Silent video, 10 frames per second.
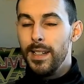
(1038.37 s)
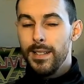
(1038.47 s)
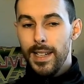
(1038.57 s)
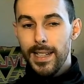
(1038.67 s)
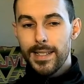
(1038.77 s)
I
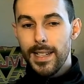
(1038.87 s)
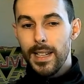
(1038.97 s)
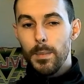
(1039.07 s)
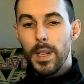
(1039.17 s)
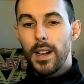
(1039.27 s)
think it's a
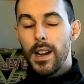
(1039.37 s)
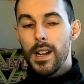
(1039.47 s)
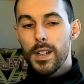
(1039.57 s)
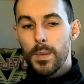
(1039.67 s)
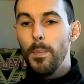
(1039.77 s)
little bit
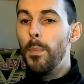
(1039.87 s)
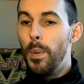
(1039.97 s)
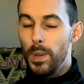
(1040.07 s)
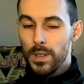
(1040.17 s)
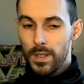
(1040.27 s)
harsh,
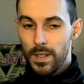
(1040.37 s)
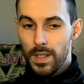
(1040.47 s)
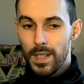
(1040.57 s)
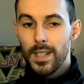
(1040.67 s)
but